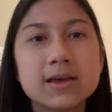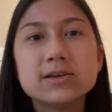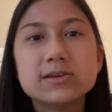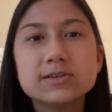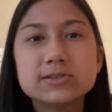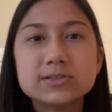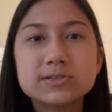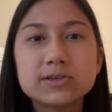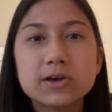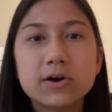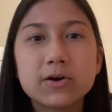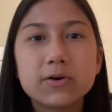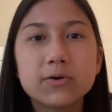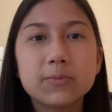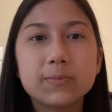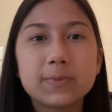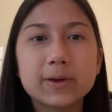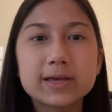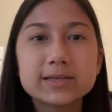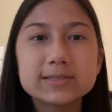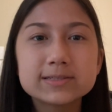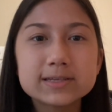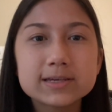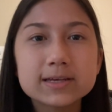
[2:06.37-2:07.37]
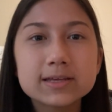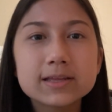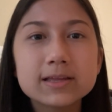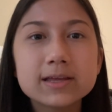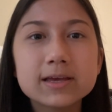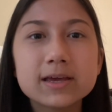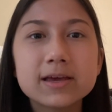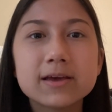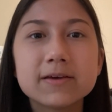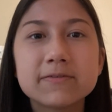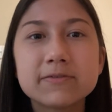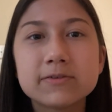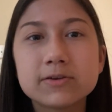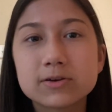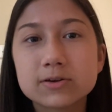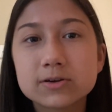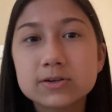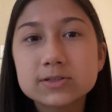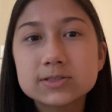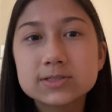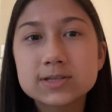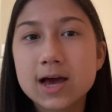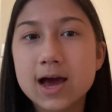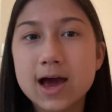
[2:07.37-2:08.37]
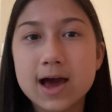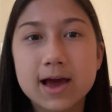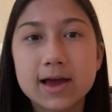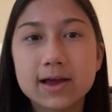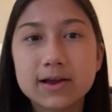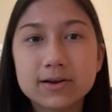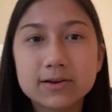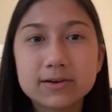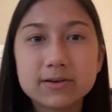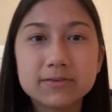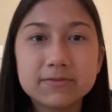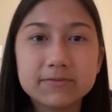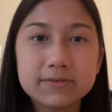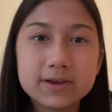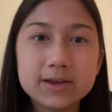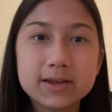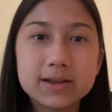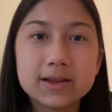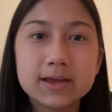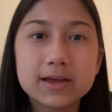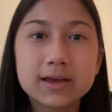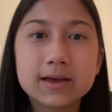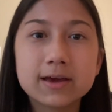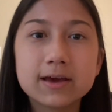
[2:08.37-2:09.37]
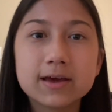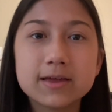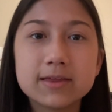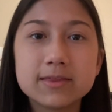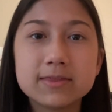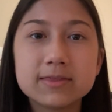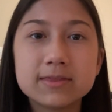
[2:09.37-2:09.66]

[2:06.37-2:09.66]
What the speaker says: So basically, if you're tired of eating